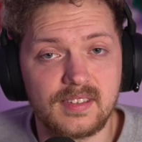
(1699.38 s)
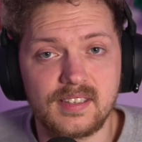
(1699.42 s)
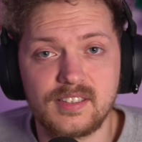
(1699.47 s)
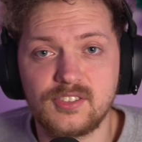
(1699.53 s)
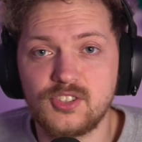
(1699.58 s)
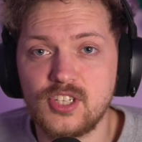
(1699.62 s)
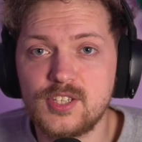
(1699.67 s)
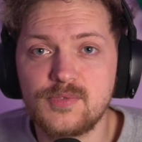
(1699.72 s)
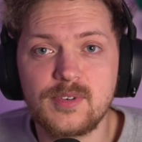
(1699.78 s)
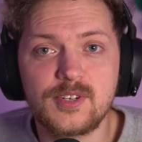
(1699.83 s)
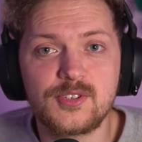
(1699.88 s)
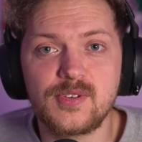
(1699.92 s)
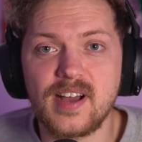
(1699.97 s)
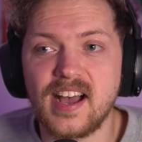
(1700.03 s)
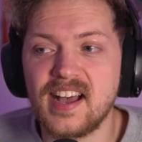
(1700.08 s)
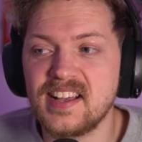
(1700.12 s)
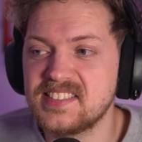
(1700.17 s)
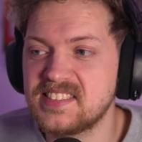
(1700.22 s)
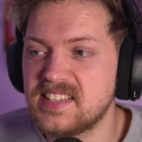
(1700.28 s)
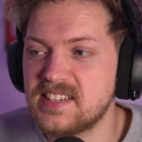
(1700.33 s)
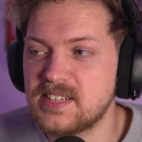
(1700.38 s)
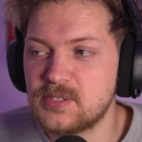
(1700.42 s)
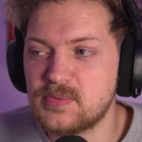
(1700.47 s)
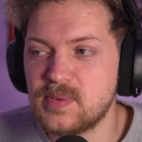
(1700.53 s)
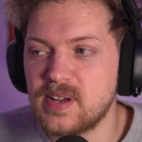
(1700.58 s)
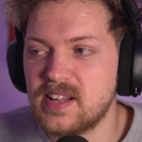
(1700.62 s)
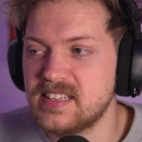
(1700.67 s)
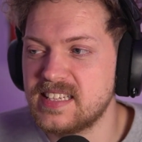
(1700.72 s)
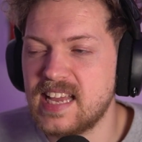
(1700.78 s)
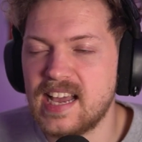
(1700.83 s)
I just want to ask that as
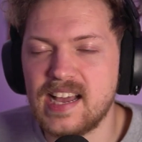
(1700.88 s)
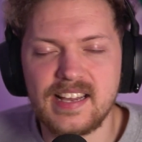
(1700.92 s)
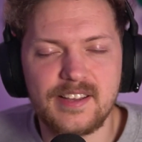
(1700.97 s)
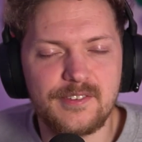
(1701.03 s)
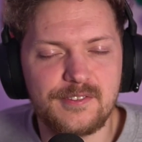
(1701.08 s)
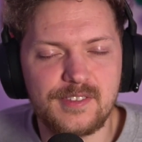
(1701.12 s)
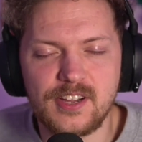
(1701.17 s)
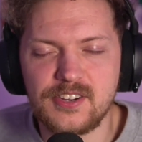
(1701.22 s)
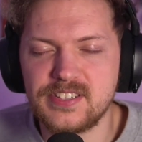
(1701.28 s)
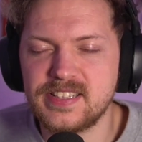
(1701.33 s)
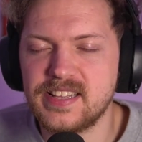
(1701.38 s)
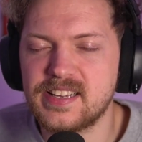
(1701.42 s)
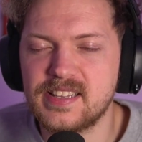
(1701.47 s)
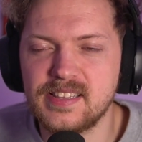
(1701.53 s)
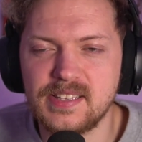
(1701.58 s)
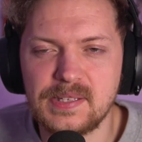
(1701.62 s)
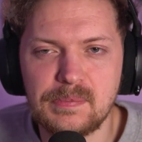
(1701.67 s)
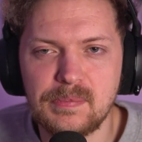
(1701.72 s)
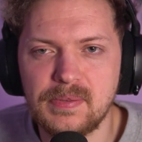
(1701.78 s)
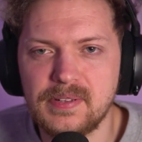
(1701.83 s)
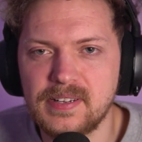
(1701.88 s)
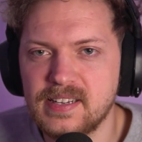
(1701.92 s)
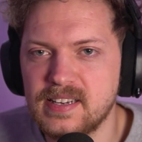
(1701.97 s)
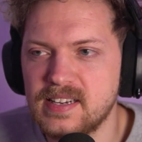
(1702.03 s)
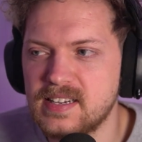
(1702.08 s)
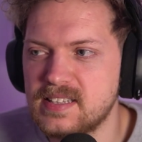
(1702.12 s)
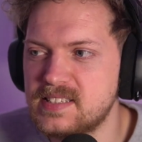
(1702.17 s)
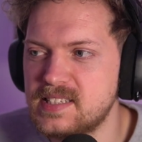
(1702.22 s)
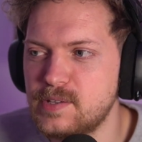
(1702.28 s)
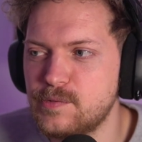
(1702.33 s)
well. Yeah, if there's like a lint plugin,
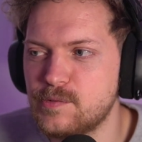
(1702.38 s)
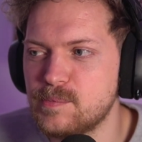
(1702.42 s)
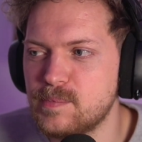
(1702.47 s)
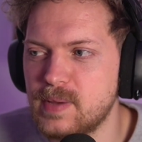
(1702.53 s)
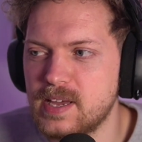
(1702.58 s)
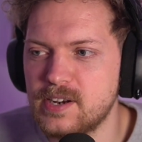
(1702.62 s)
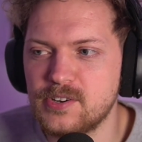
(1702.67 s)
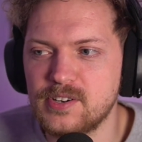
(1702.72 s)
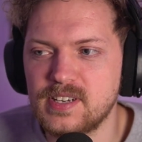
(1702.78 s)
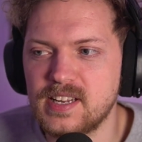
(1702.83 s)
it's even better.